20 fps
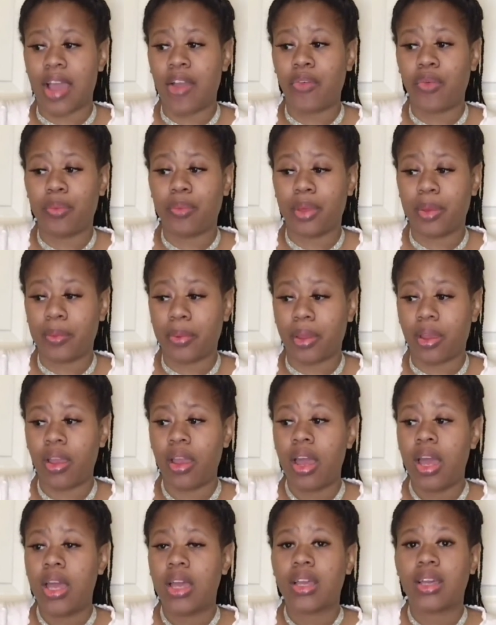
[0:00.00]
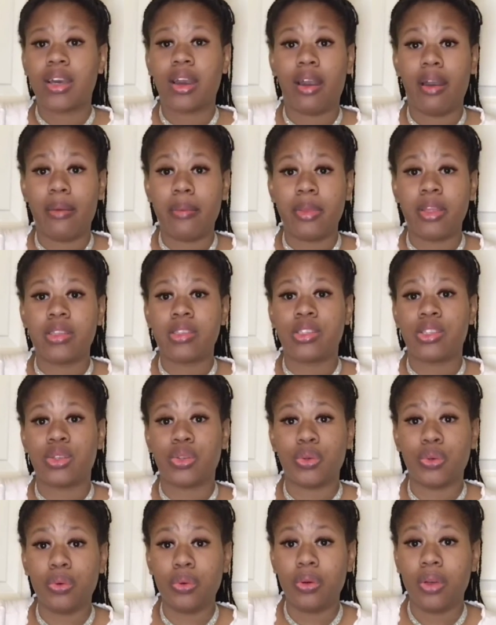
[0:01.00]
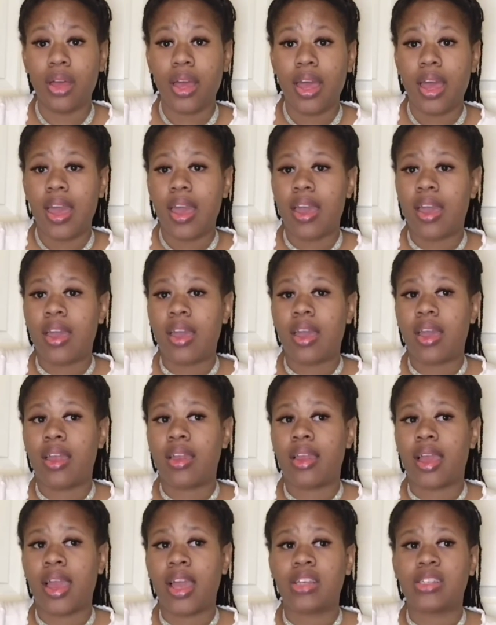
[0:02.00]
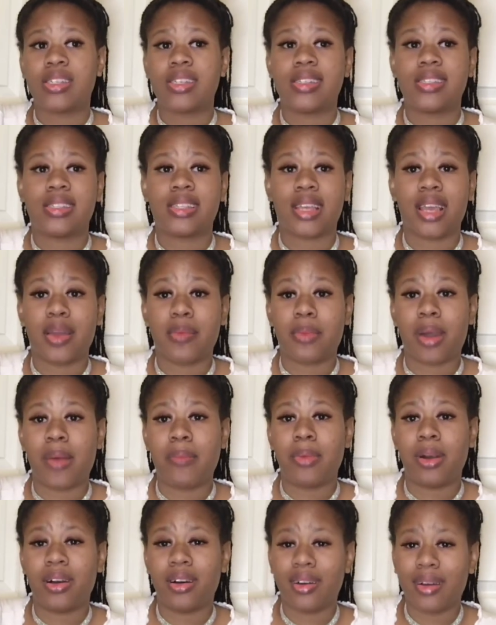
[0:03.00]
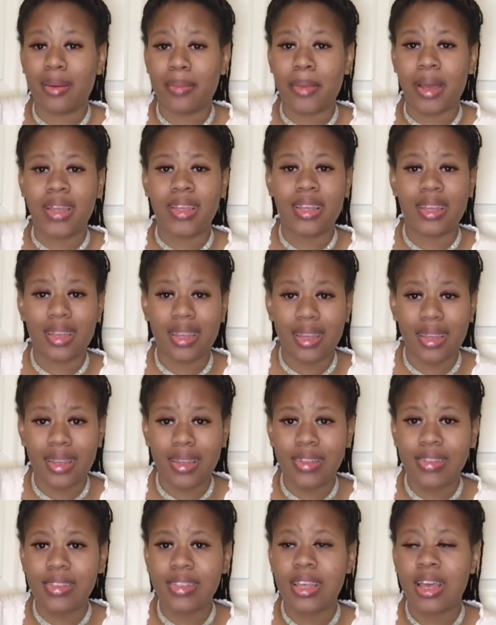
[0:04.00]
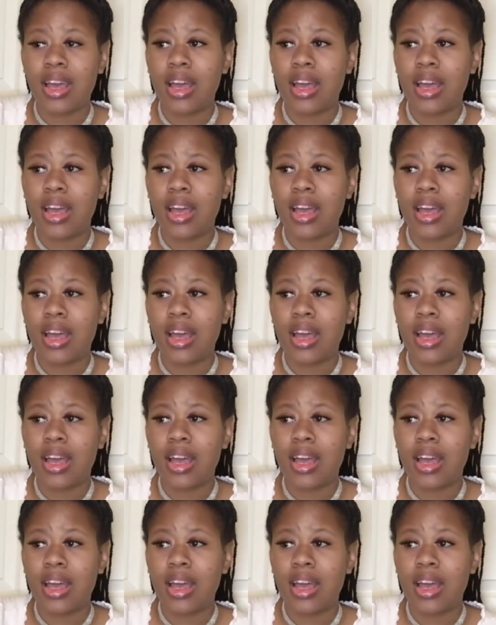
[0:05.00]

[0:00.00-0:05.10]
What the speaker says: I remember coming to and actually seeing my mom, my kids,